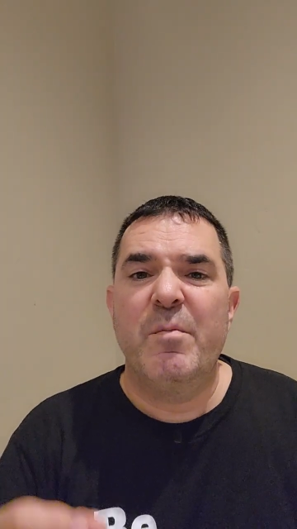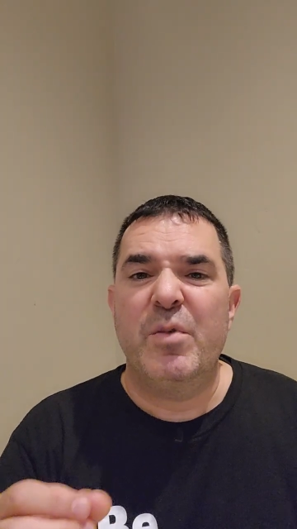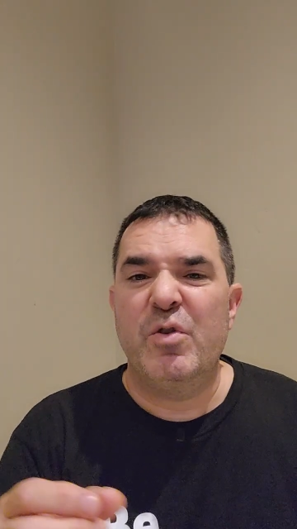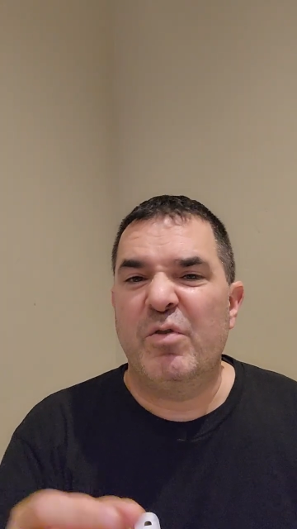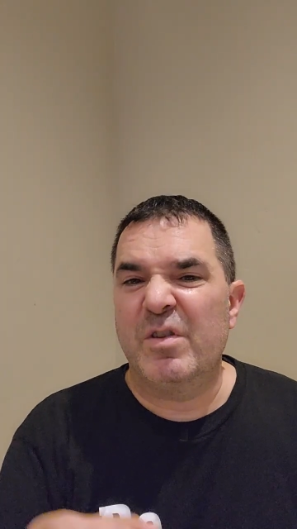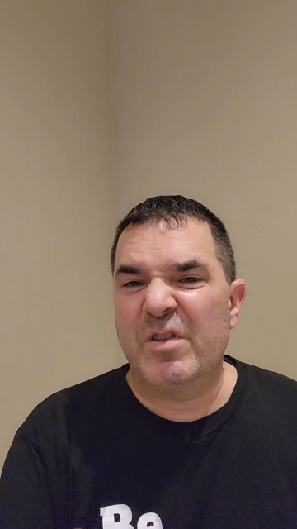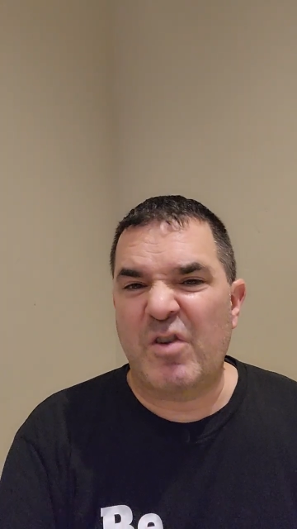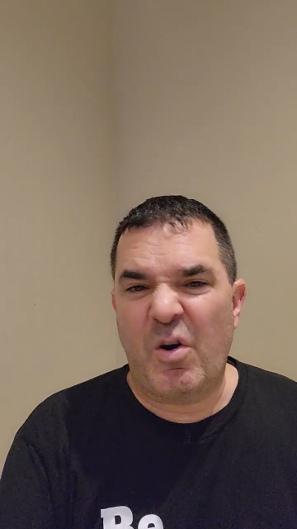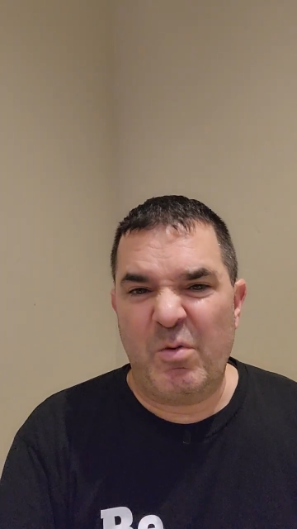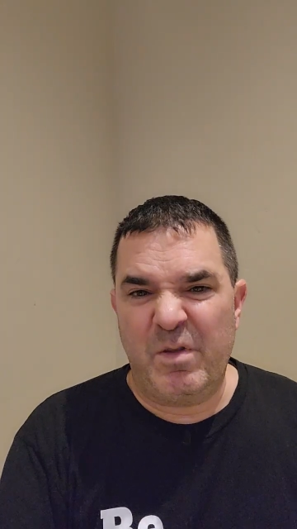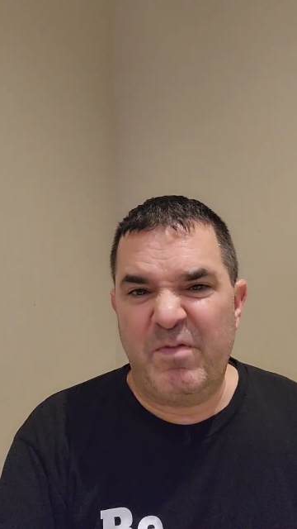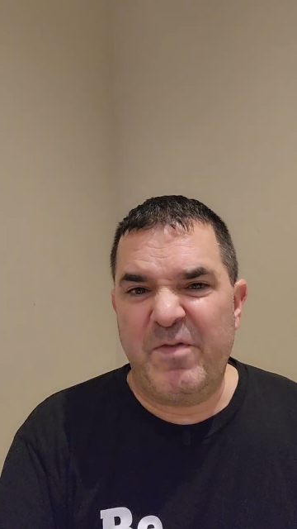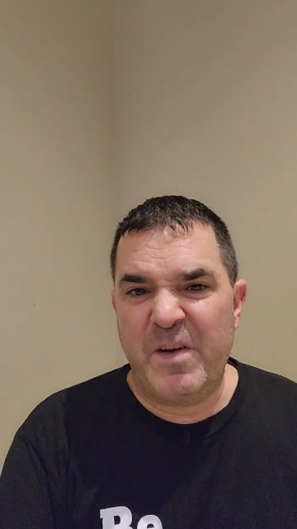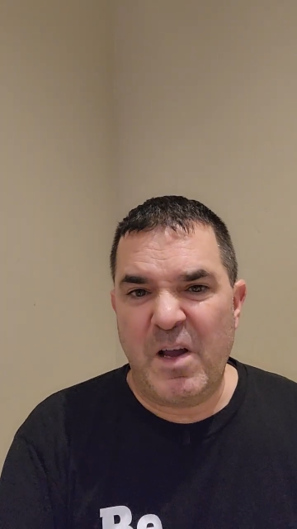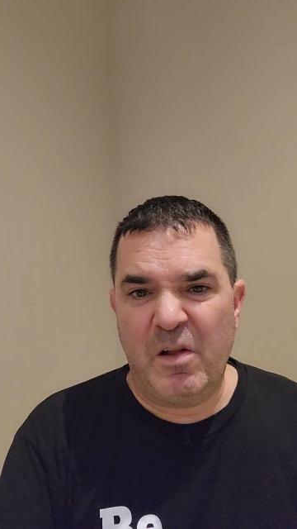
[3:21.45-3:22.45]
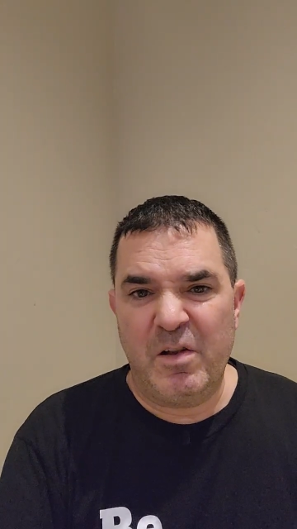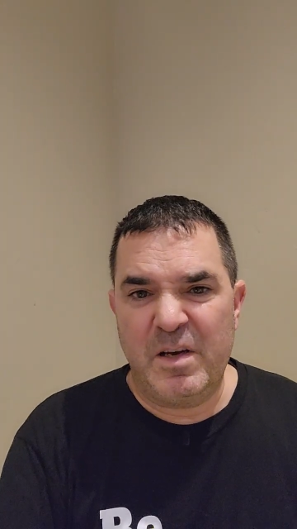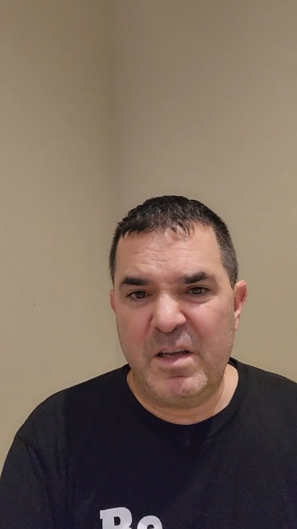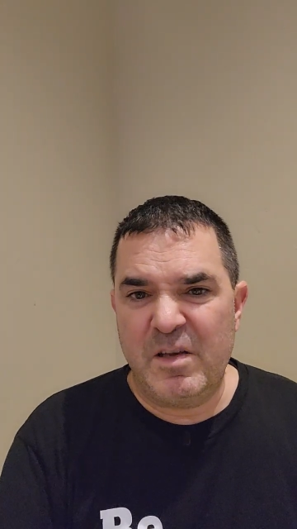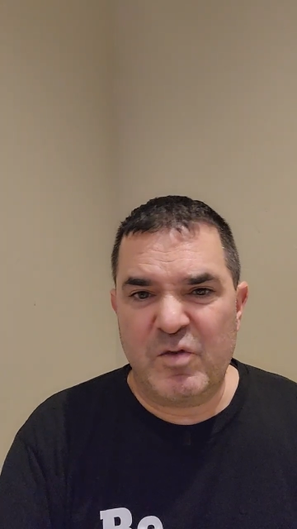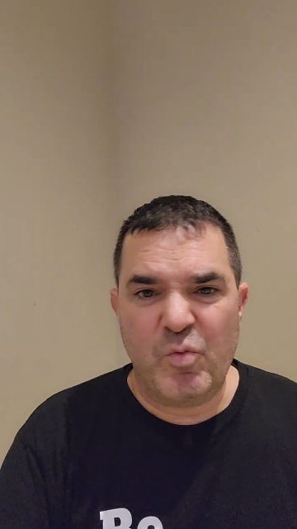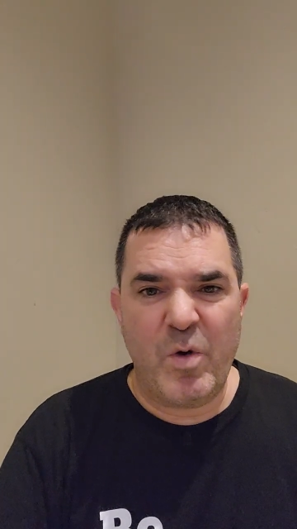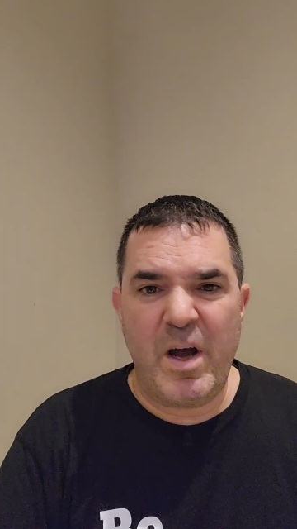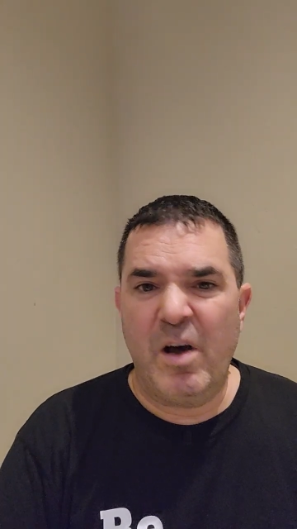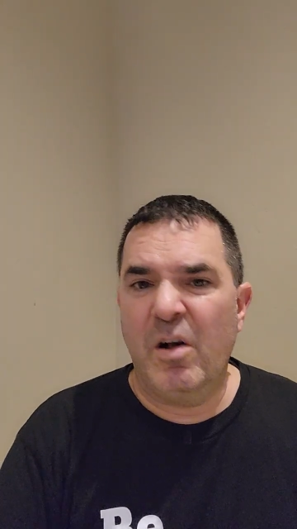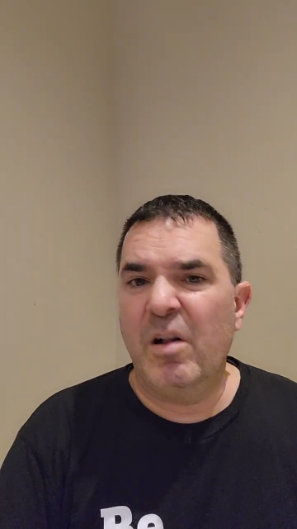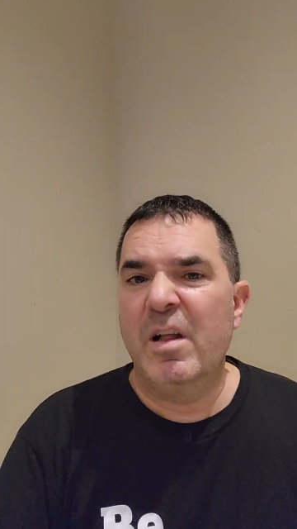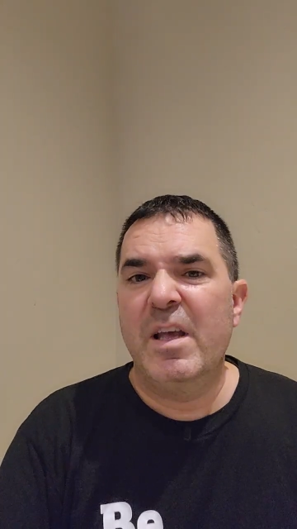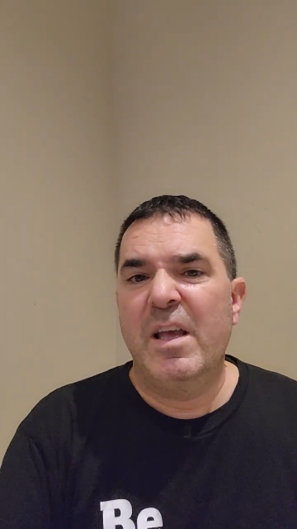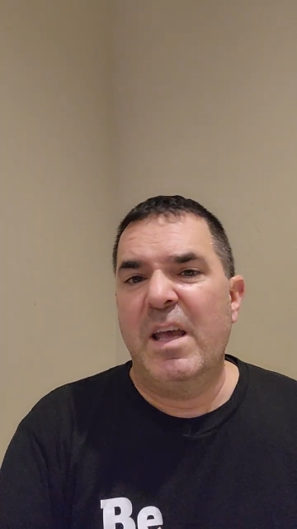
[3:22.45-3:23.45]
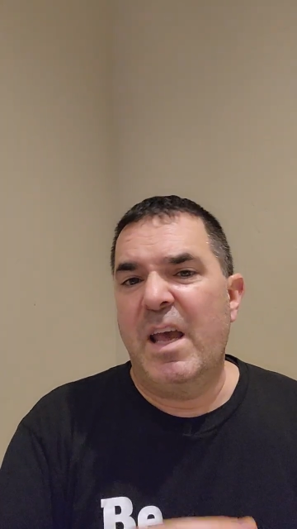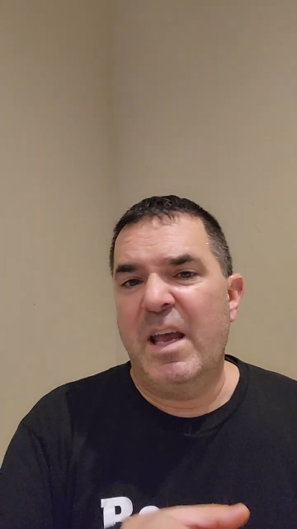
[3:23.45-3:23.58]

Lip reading: But you could start with Fidelity as well,